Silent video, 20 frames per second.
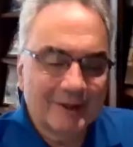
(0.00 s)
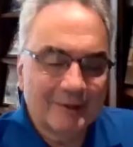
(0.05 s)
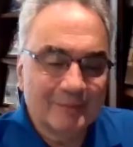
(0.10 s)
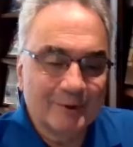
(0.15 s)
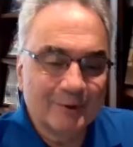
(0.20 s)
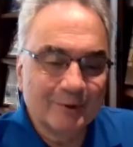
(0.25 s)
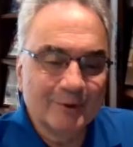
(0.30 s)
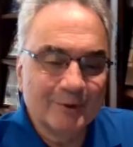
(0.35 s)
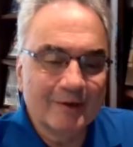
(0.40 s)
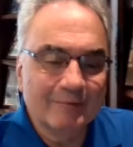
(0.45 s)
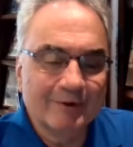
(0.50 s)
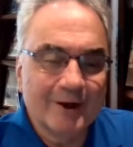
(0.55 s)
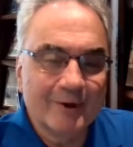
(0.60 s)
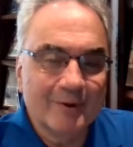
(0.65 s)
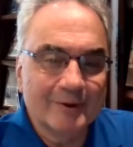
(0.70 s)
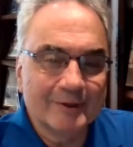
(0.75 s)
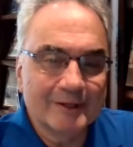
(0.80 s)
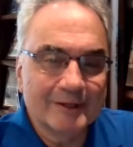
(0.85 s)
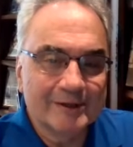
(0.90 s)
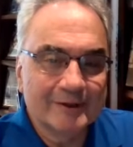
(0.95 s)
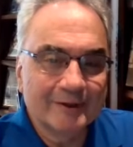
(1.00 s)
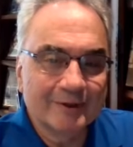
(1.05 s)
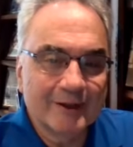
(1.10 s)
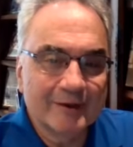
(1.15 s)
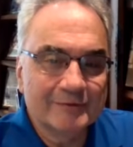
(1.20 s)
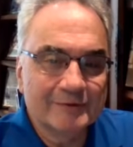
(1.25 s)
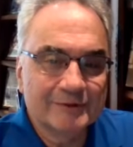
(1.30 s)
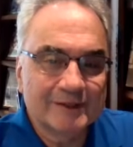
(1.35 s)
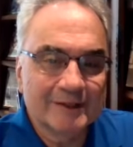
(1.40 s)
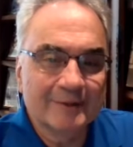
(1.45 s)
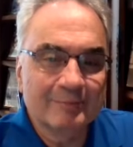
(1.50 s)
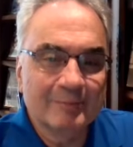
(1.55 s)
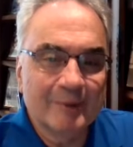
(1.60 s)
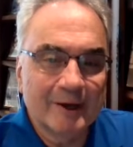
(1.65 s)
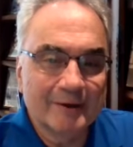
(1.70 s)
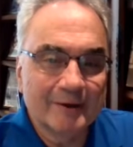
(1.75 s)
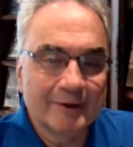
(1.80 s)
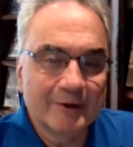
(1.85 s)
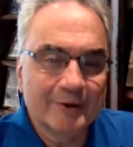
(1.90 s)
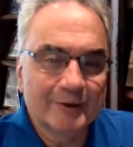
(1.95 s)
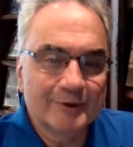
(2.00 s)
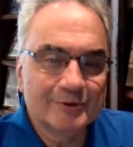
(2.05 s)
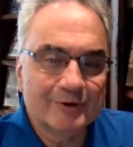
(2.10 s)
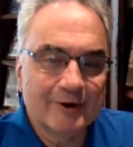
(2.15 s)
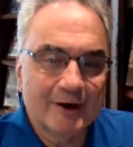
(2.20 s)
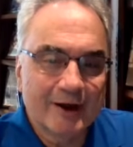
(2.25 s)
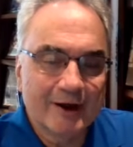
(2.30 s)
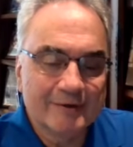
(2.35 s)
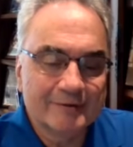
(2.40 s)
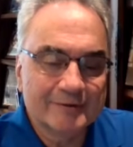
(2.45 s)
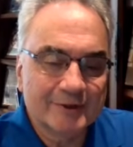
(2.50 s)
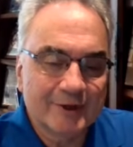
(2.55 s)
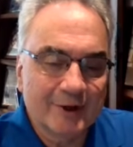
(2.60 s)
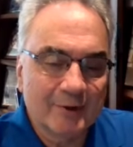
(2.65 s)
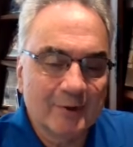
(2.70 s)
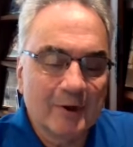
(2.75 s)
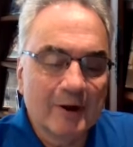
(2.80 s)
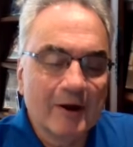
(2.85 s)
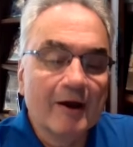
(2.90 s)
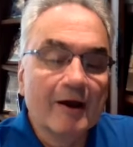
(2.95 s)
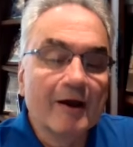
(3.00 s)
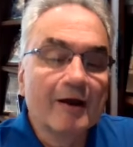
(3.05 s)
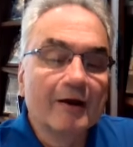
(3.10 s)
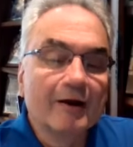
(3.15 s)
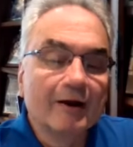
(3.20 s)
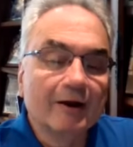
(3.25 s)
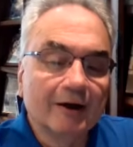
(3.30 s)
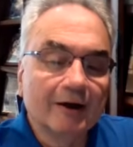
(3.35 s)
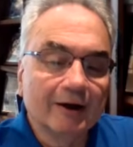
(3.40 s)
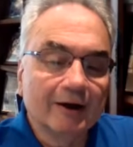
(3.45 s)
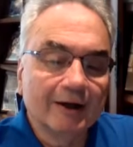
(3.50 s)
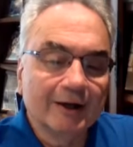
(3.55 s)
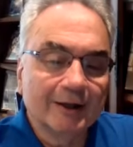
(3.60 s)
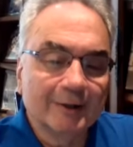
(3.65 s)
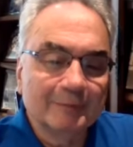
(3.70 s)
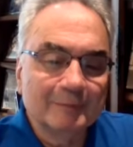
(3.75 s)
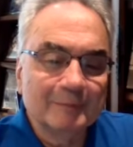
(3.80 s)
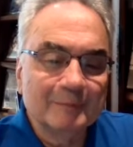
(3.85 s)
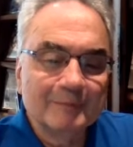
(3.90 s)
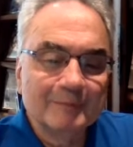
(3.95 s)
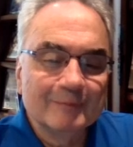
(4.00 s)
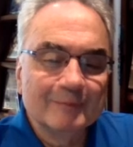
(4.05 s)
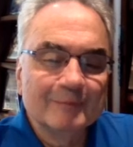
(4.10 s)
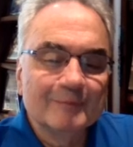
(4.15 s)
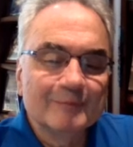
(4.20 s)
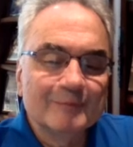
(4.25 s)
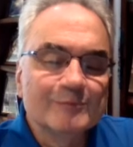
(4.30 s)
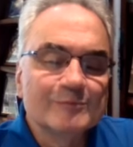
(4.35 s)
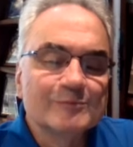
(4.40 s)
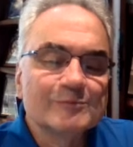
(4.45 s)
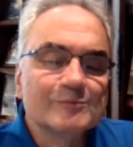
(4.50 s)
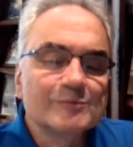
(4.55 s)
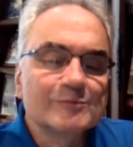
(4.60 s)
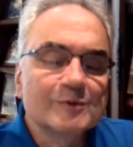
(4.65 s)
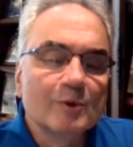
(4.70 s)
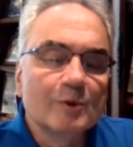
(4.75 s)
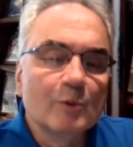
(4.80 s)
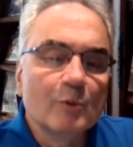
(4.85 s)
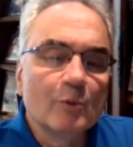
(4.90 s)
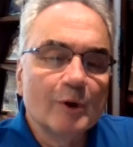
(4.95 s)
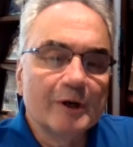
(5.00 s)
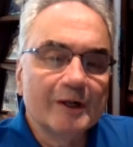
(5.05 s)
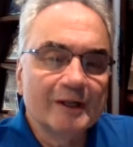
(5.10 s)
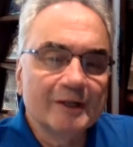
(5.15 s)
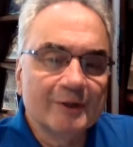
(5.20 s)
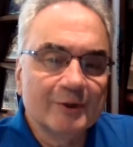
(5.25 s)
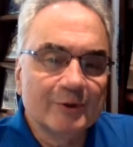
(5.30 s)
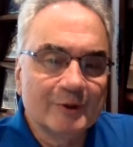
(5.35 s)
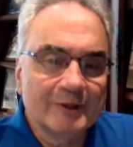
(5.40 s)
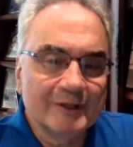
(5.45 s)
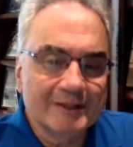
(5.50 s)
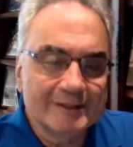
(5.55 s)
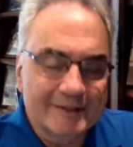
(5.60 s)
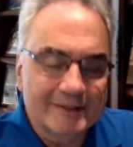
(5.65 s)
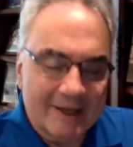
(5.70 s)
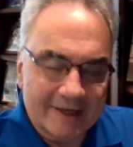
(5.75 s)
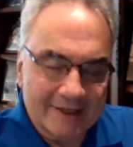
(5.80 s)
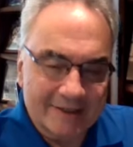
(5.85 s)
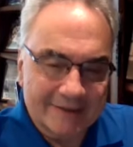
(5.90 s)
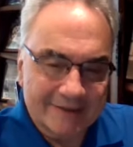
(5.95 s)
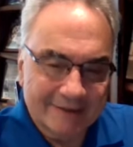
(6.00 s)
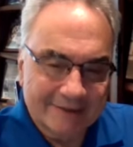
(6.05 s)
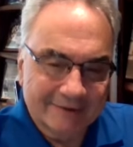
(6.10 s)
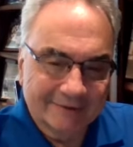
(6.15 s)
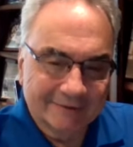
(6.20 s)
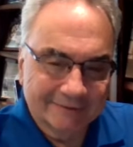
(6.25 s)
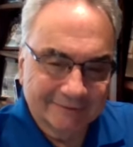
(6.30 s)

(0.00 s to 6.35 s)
yeah. You love going there. You love seeing Ben Hur drive. So, uh, what are you doing these days?